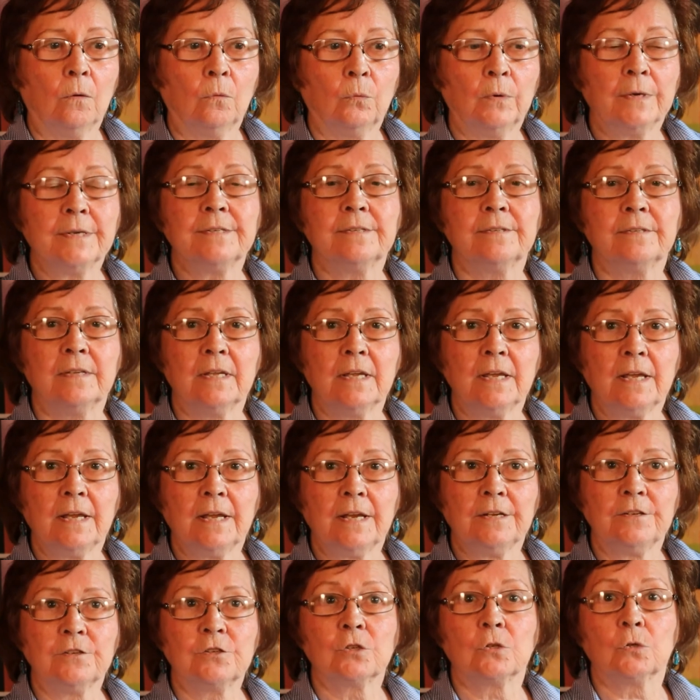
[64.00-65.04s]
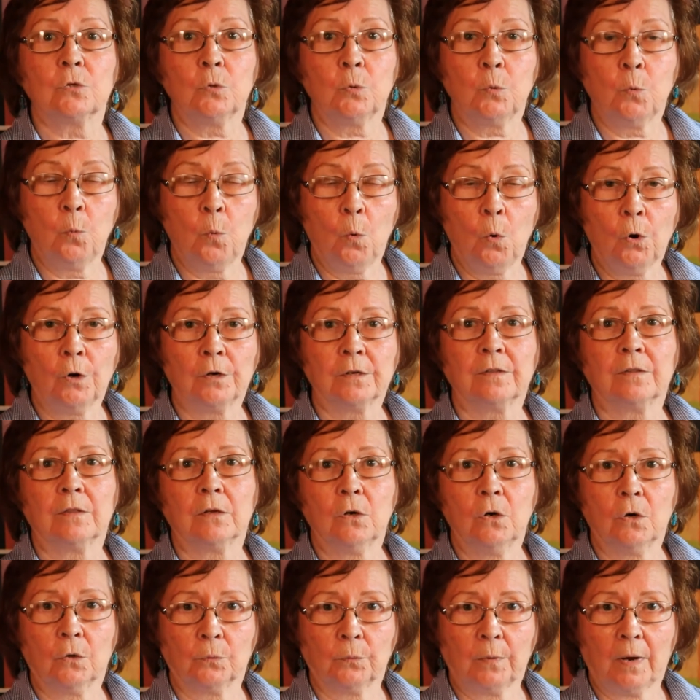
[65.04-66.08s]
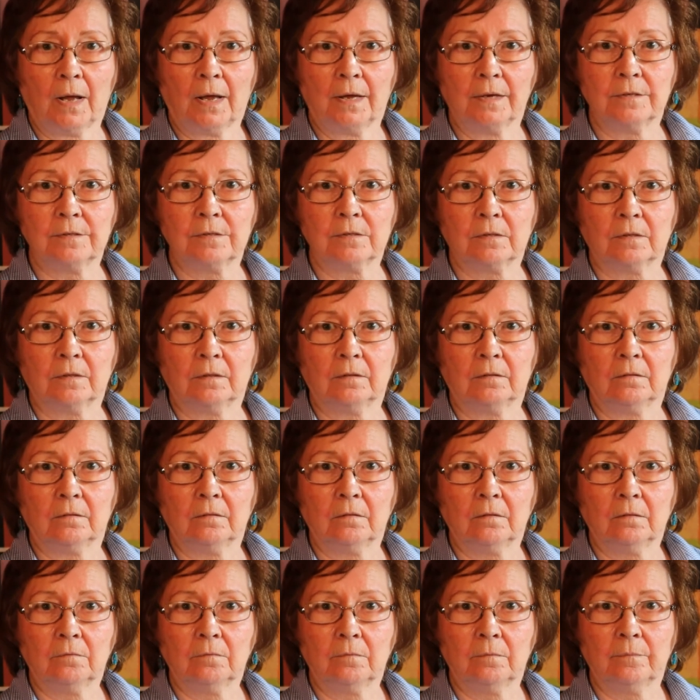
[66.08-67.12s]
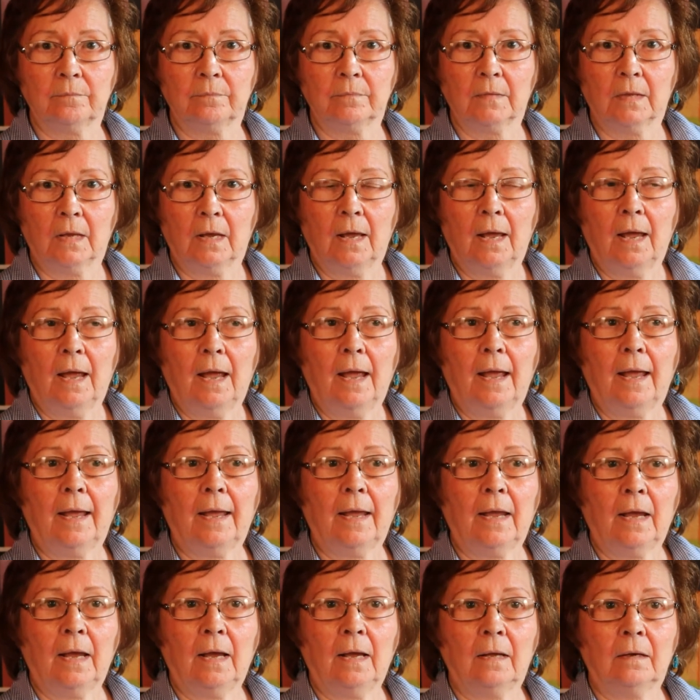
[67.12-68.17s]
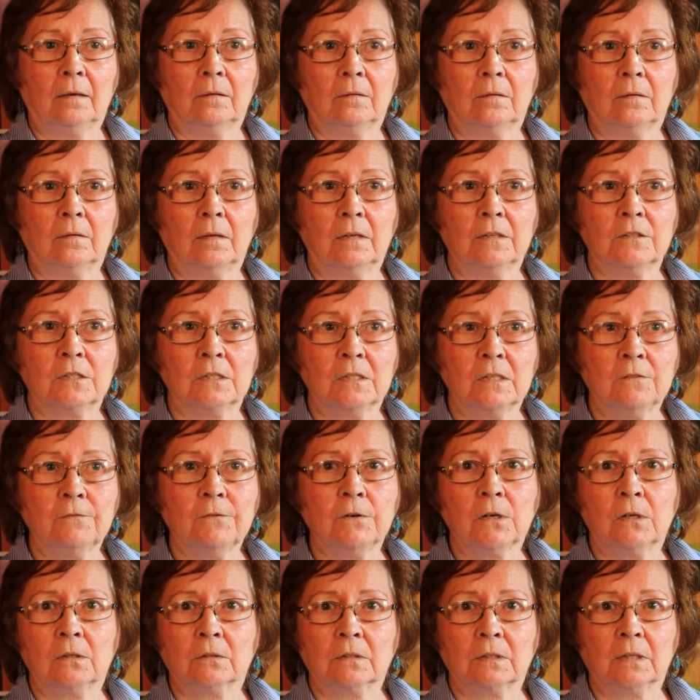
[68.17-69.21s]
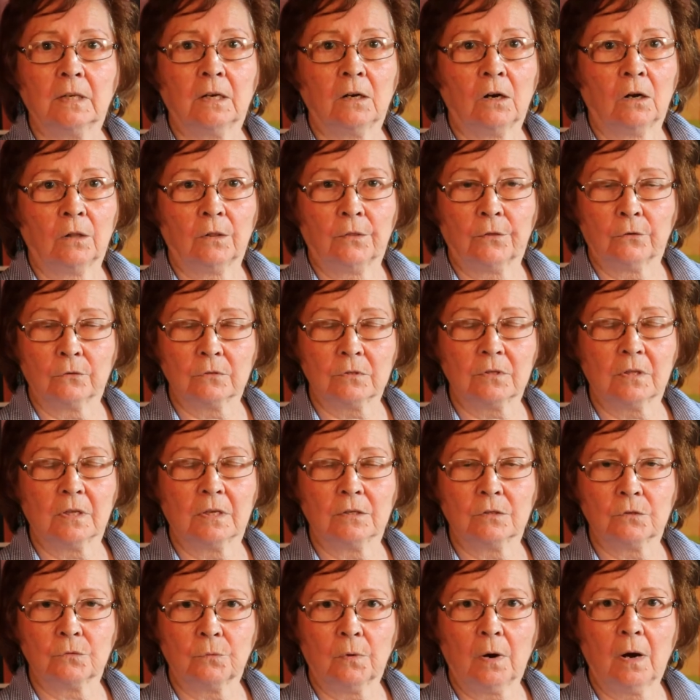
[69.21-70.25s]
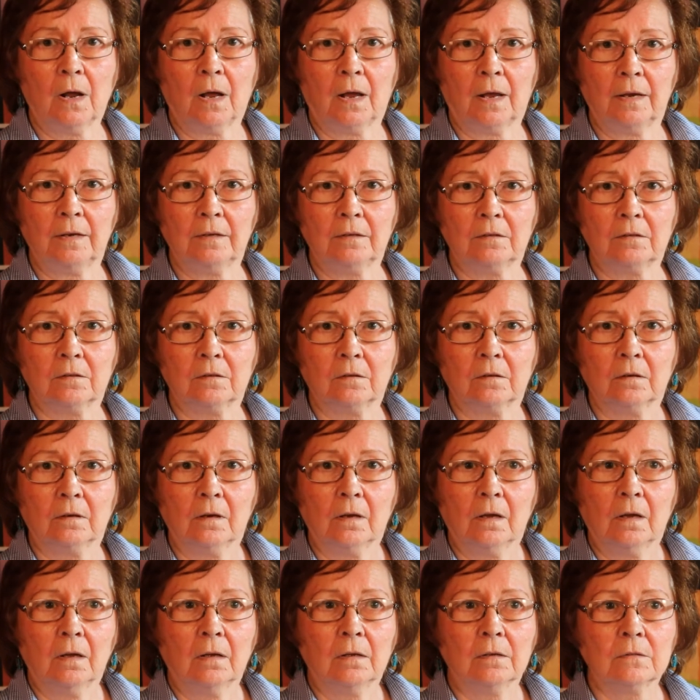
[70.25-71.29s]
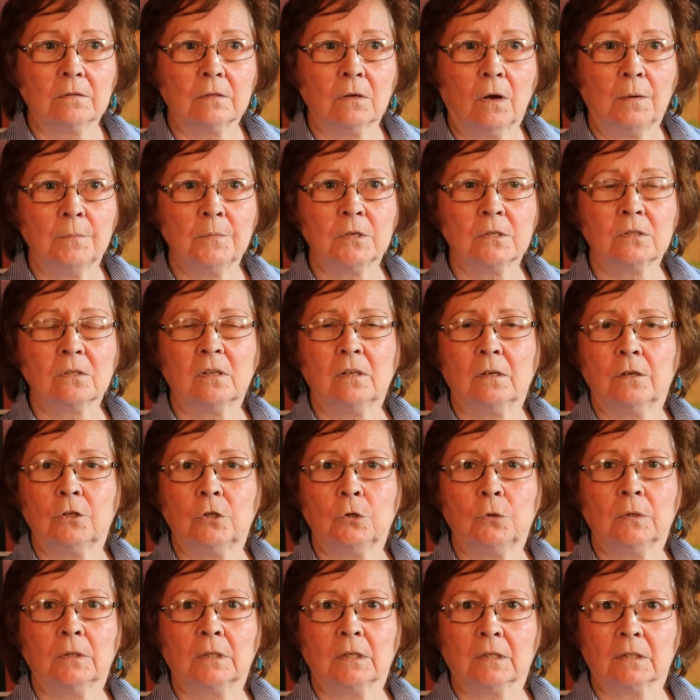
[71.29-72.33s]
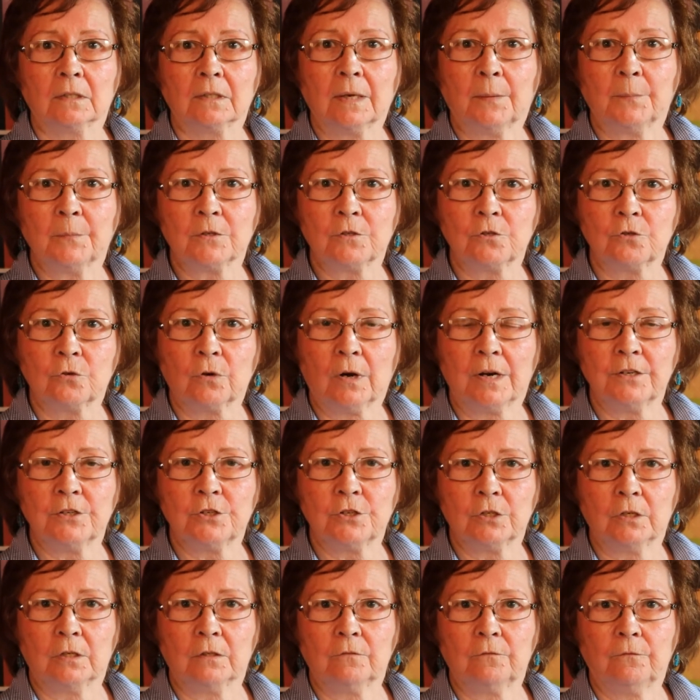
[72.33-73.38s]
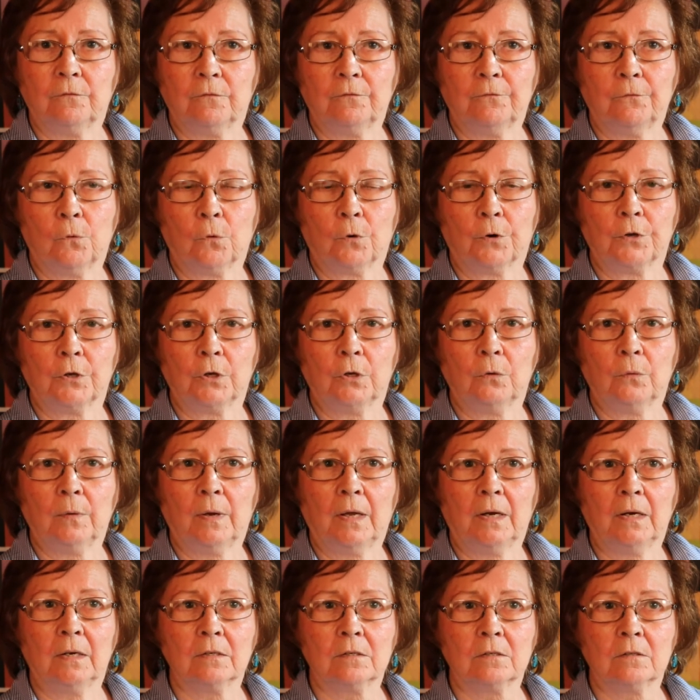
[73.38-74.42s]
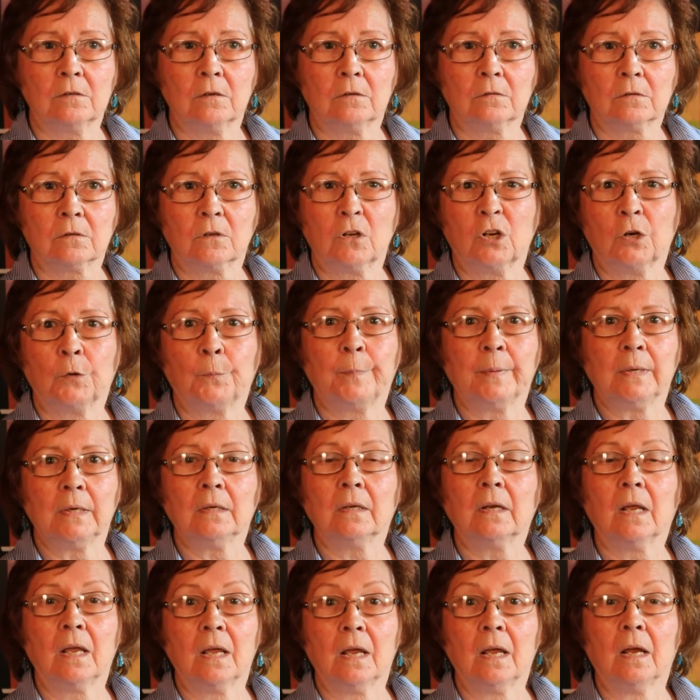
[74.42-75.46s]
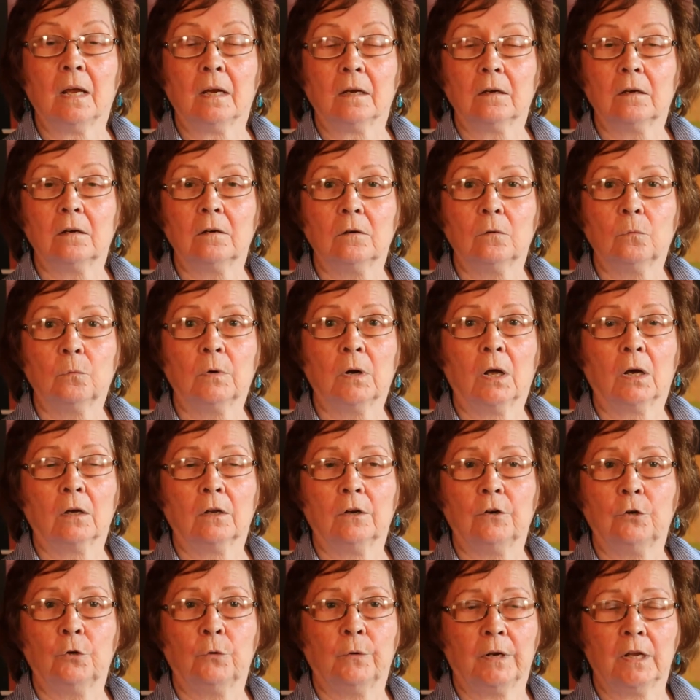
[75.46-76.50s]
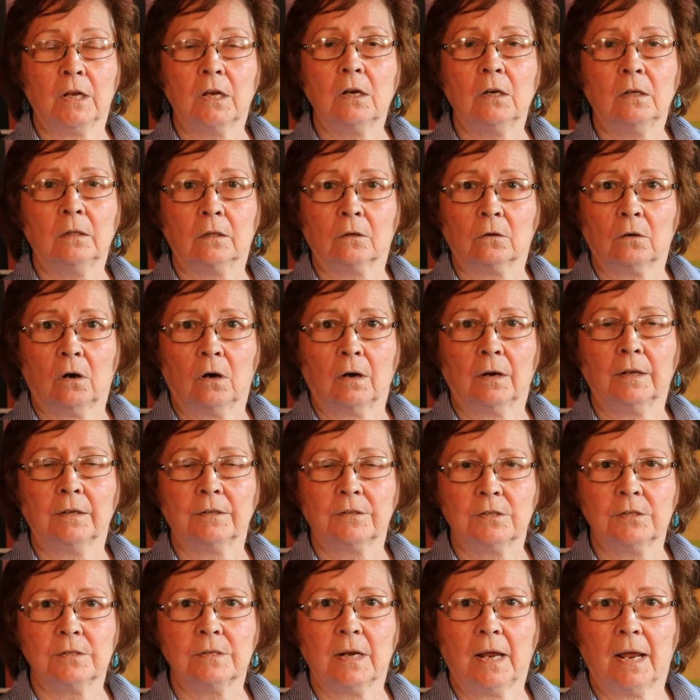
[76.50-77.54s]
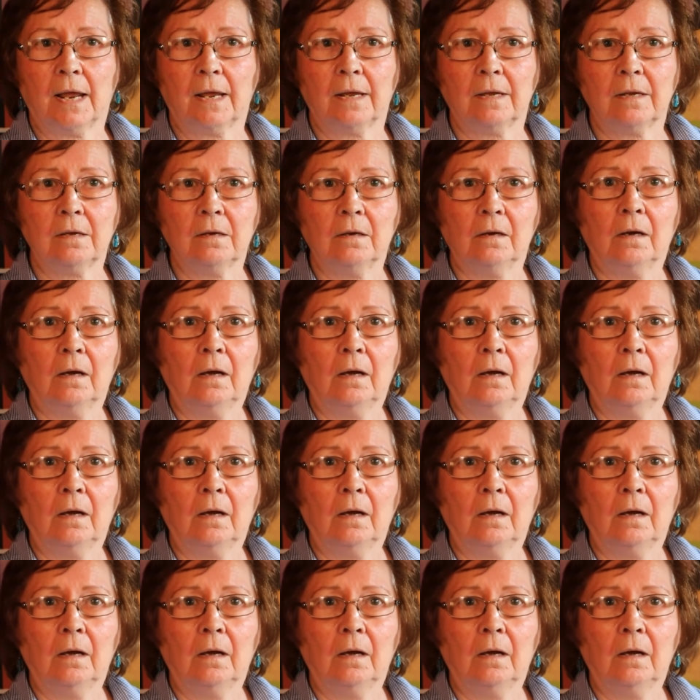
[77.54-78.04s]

recedes toward the horizon. And it's difficult to get all those things right. So I'm just going to do a little demonstration for you, and it's just going to be in ink. We're not going to do any color on it today,